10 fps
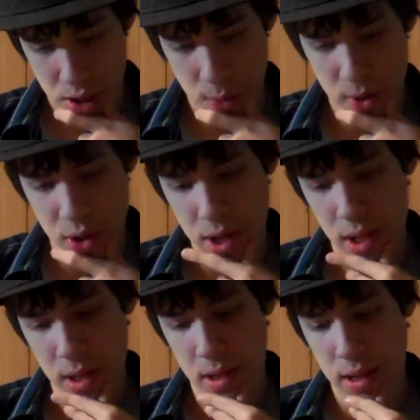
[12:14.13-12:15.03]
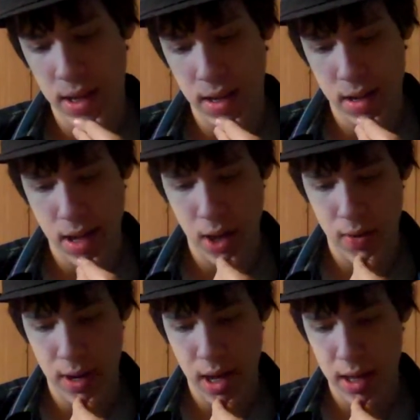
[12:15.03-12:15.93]
all existing
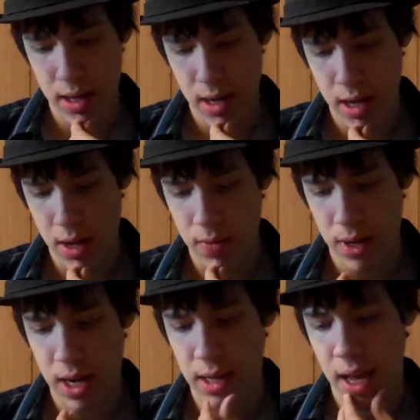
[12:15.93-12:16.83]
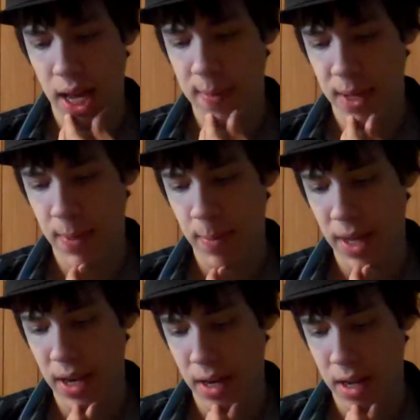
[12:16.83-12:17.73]
Nintendo DS and Nintendo DSi games can be
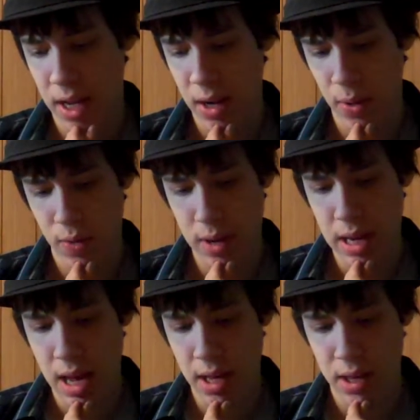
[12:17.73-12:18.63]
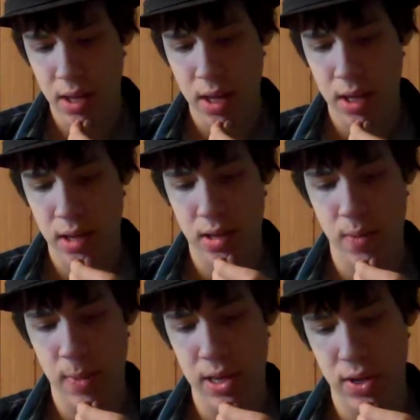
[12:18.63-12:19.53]
played on a Nintendo 3DS
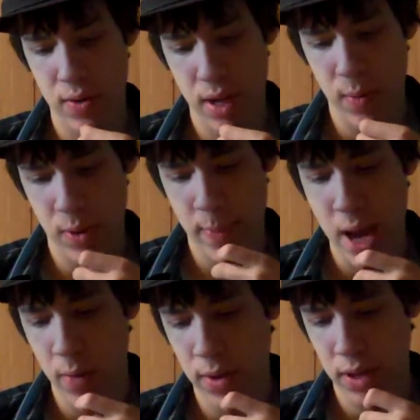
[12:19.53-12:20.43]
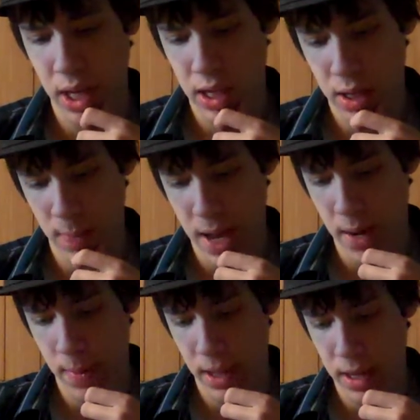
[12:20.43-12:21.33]
system with backwards
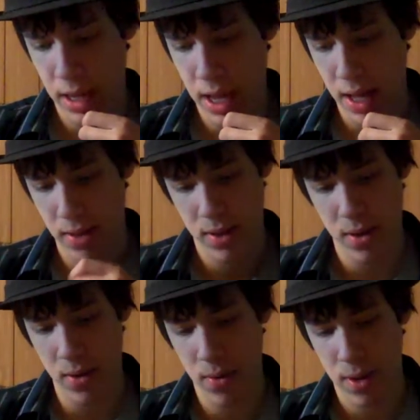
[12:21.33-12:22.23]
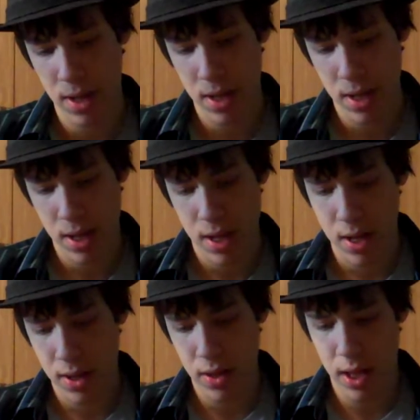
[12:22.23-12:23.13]
compatibility. Yeah, so
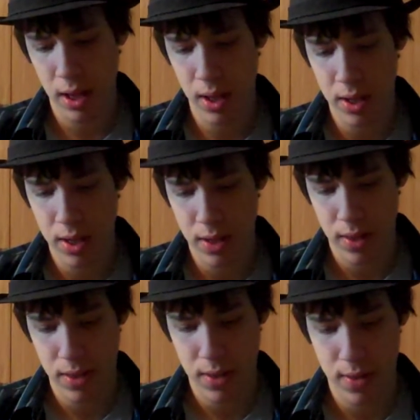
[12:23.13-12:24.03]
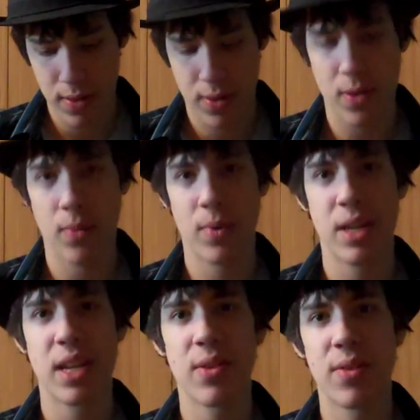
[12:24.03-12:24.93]
they look. So
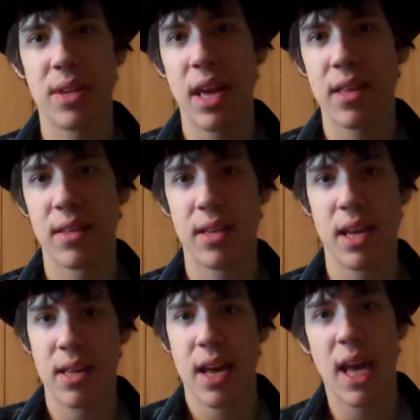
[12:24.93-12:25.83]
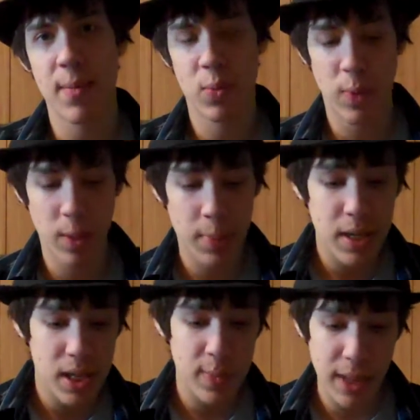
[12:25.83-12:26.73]
Nintendo DS and DSi games will be
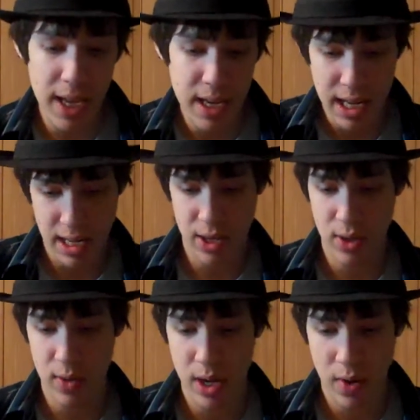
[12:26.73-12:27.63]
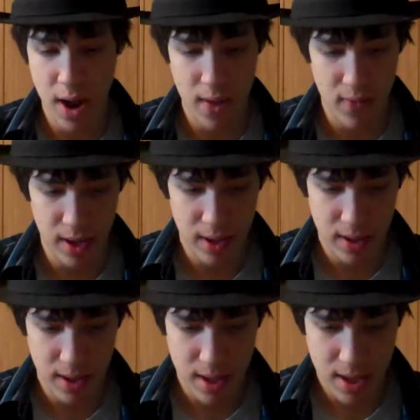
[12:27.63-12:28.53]
displayed in 2D
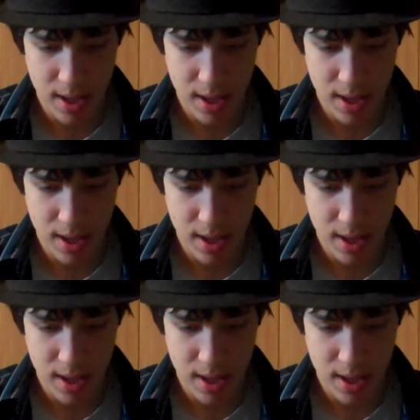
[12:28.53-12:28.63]
graphics,